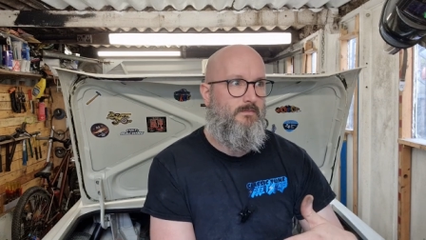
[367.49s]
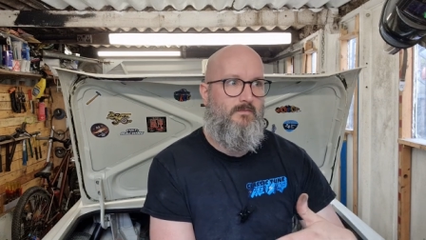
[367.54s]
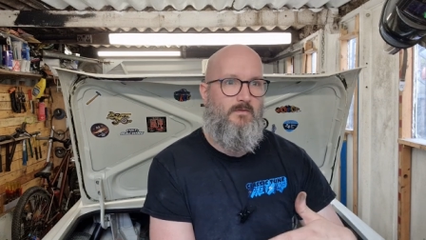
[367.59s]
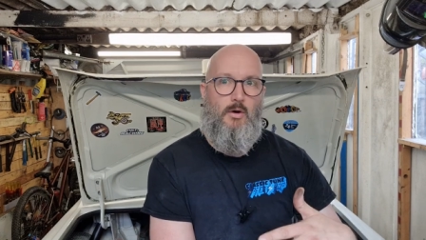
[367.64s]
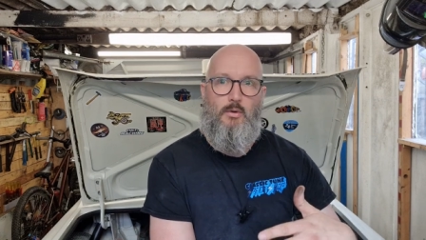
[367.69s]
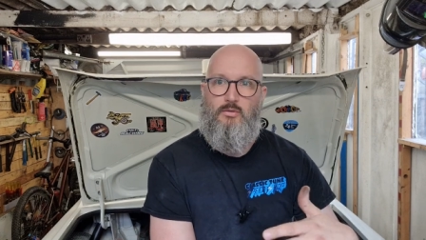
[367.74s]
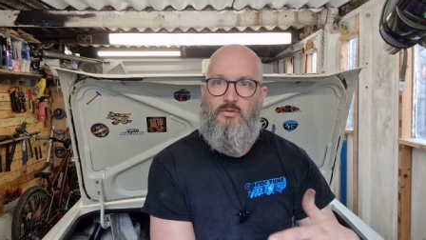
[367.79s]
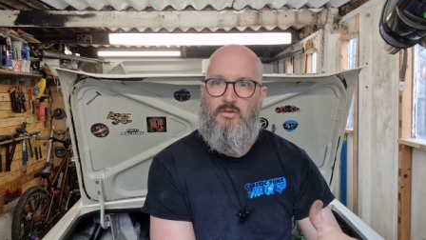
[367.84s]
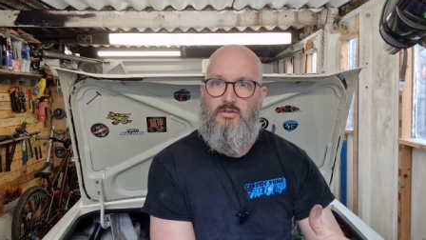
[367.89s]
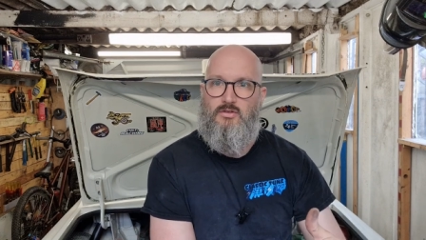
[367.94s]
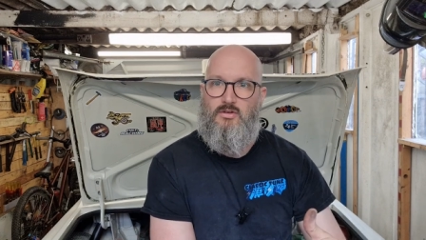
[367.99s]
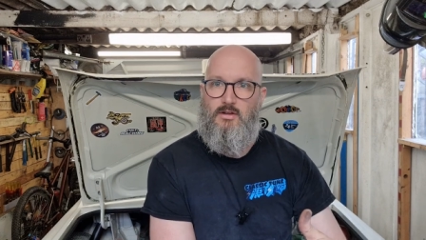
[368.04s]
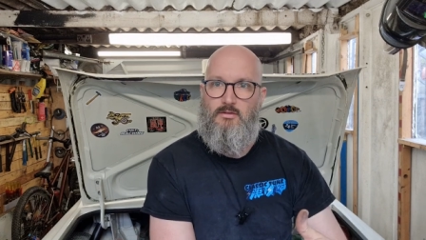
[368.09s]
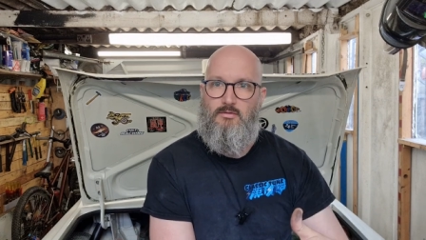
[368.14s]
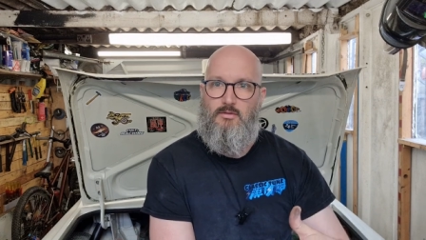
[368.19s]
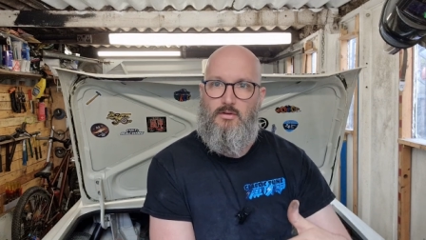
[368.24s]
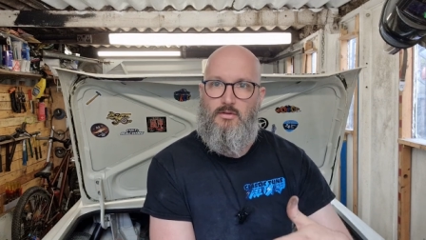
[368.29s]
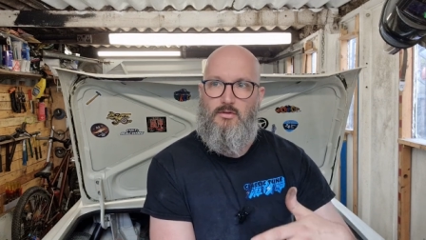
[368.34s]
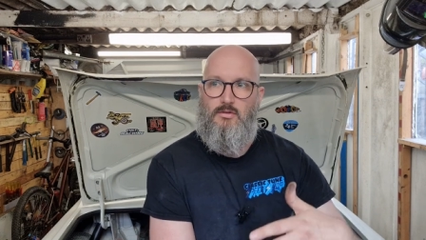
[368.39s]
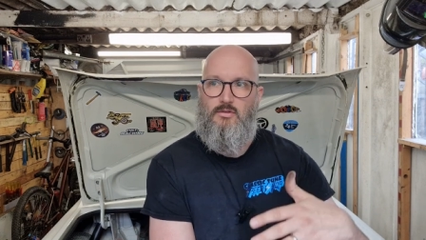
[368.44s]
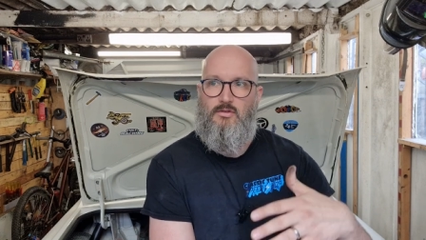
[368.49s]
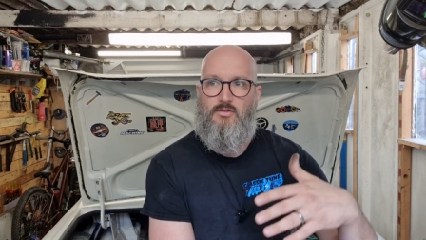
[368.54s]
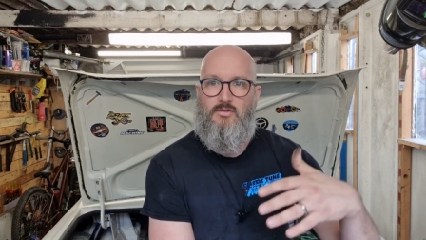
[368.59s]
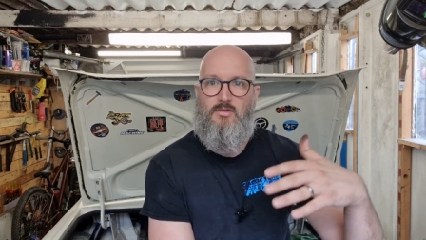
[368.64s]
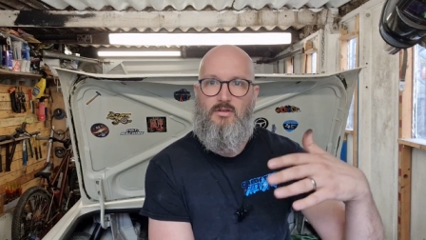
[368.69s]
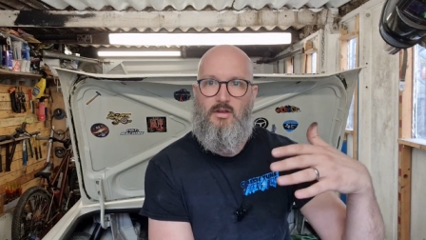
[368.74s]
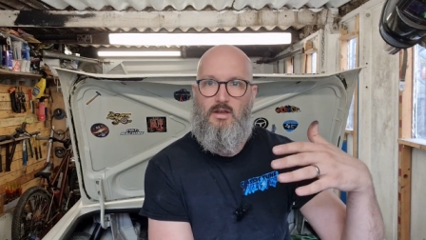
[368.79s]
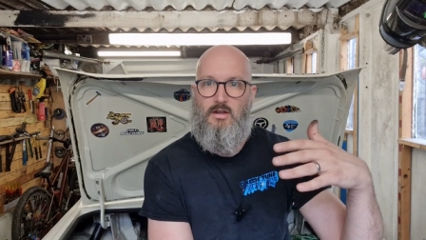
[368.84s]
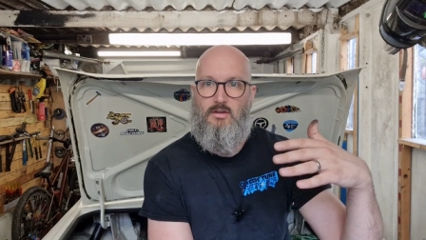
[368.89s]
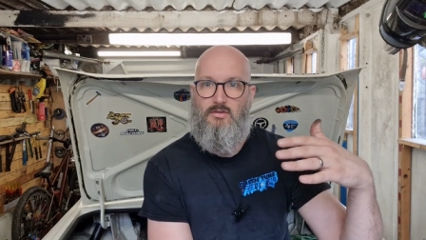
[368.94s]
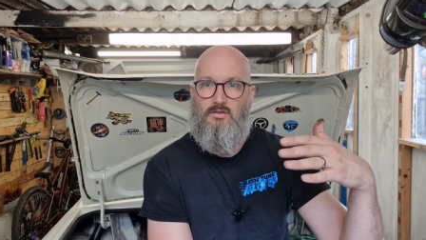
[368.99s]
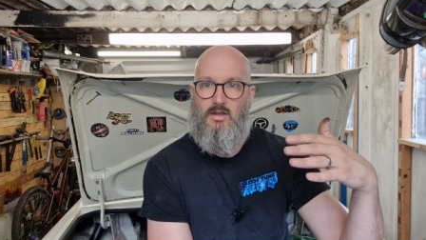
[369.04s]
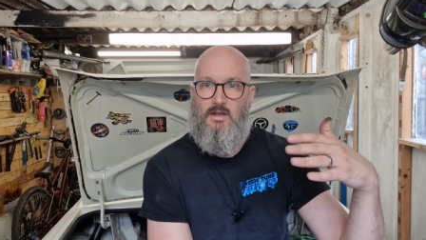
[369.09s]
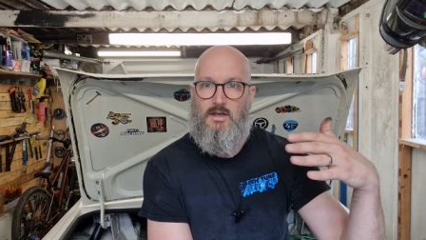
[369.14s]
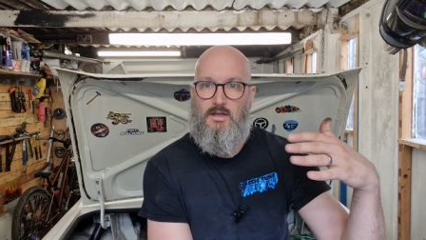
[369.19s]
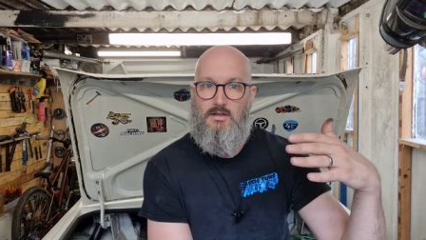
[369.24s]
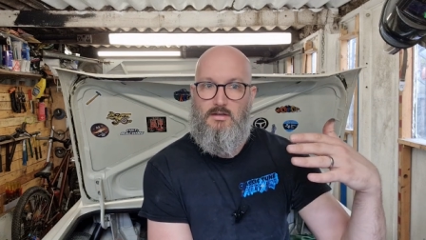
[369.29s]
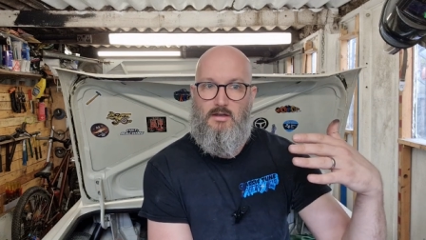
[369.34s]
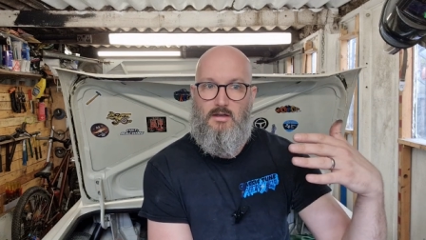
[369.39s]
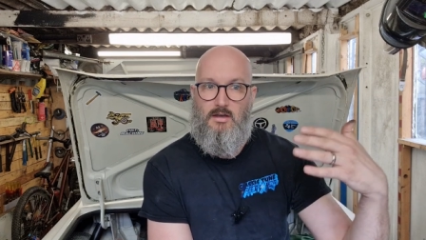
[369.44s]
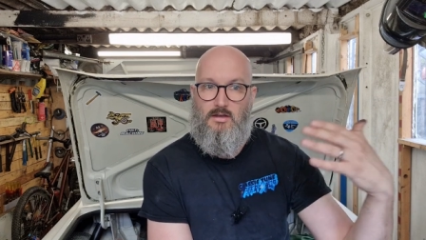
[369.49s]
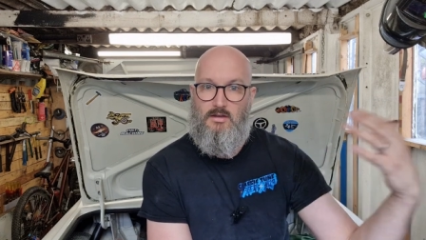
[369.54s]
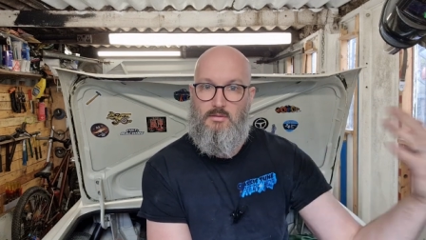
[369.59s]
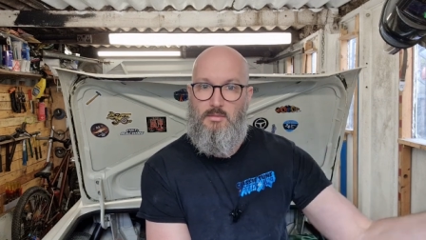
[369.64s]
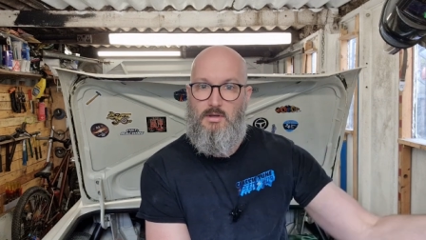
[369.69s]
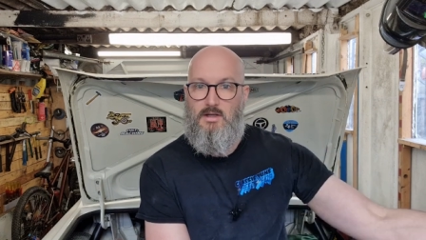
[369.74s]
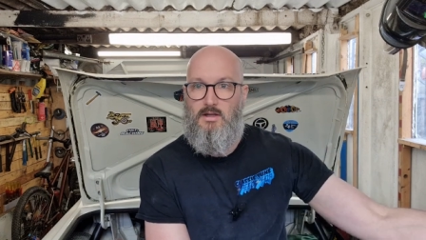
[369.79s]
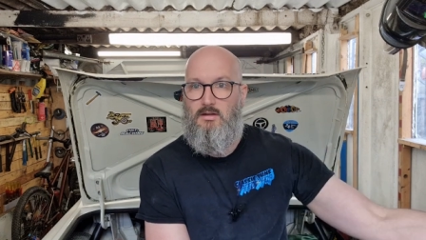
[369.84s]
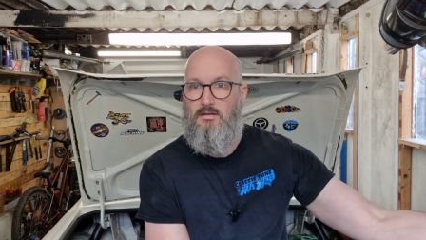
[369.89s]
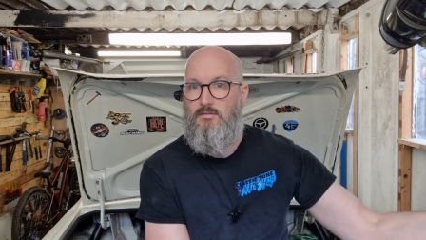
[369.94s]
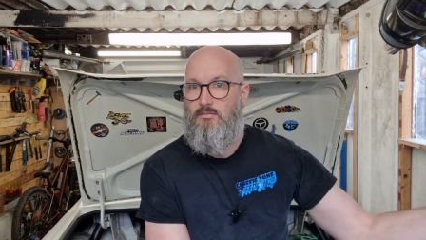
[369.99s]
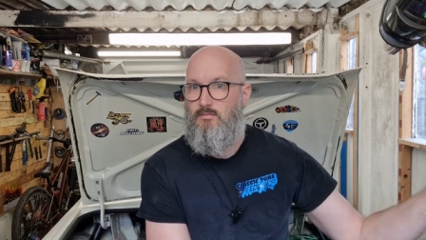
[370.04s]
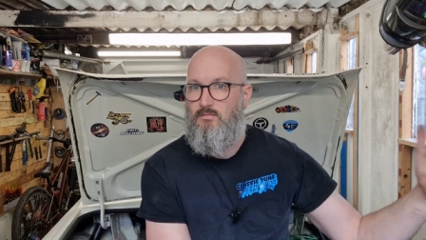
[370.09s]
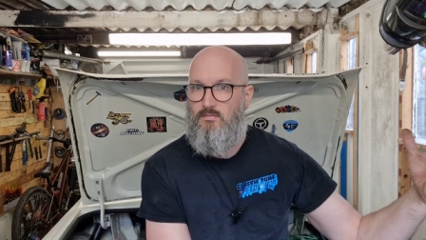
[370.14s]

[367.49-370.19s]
voltage difference and say at the minute